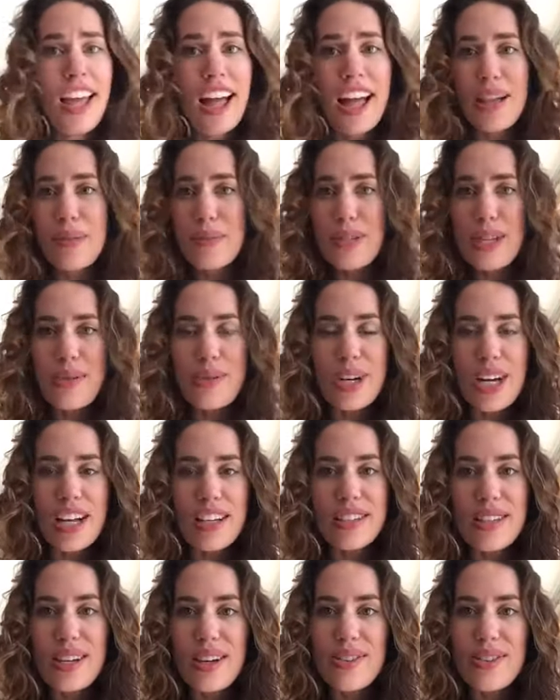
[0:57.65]
help someone
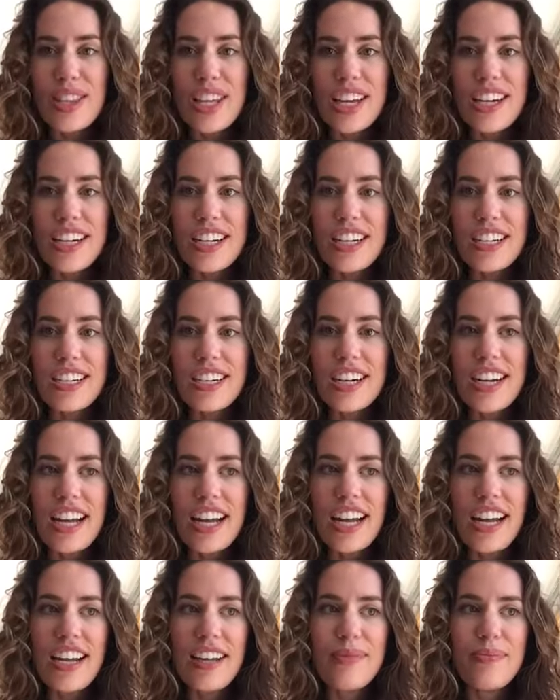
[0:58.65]
else out
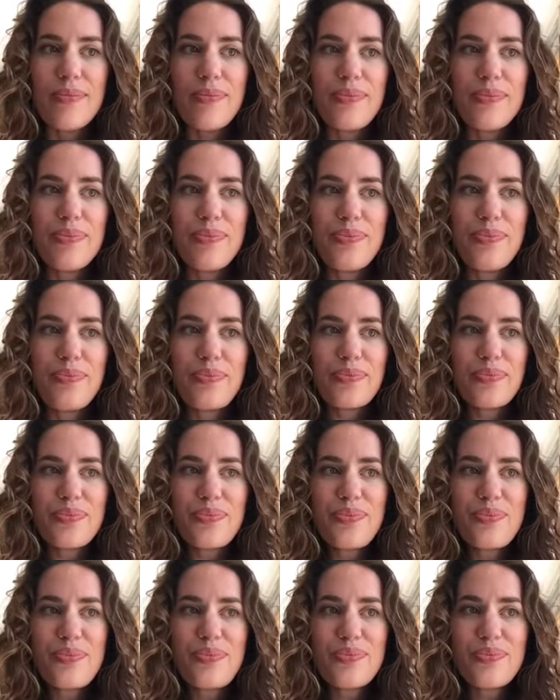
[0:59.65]
there
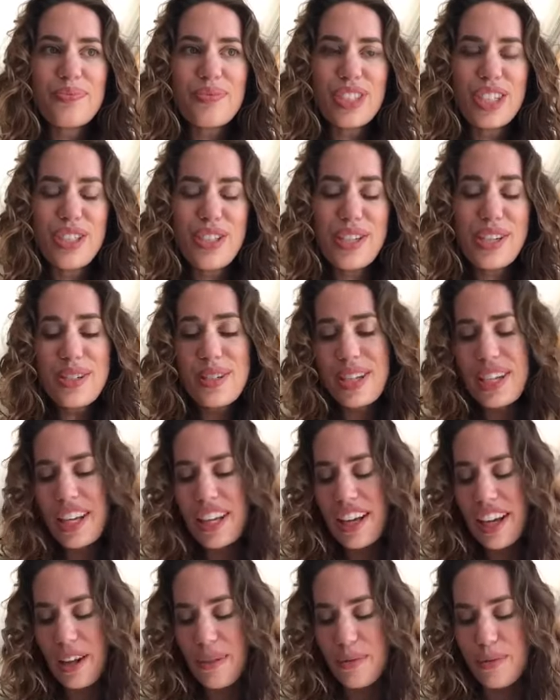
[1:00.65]
to seek
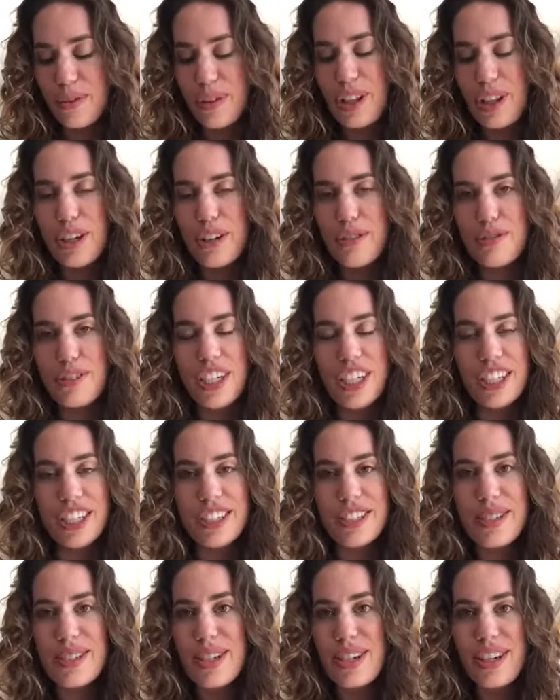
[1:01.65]
help for their
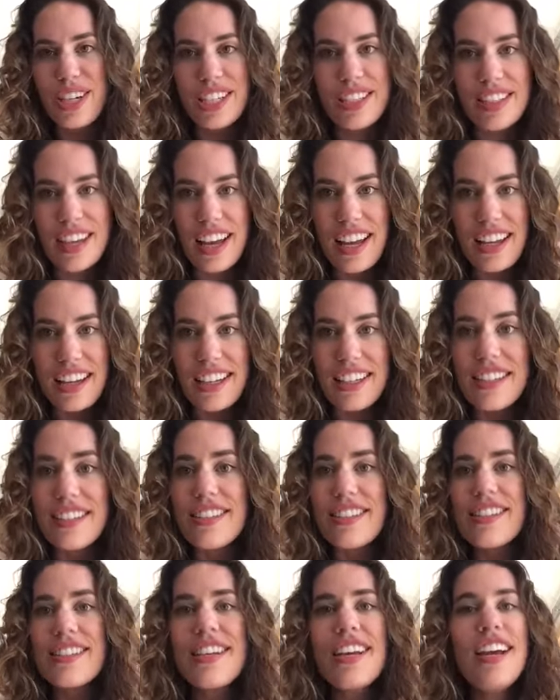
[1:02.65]
fears, their
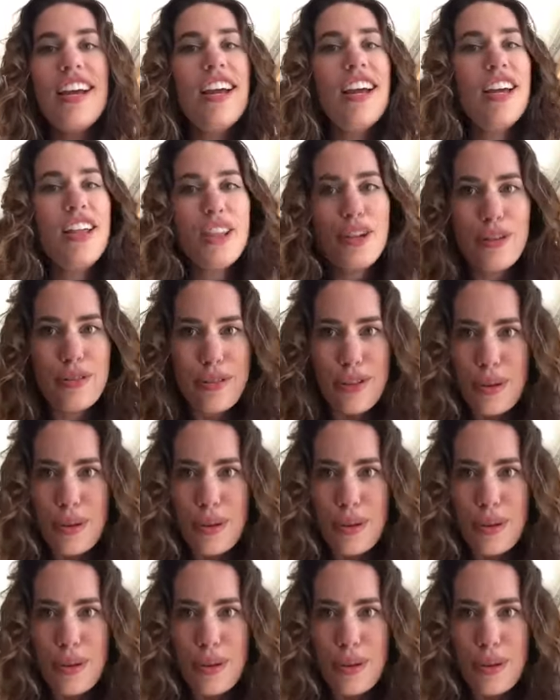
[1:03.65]
anxieties, their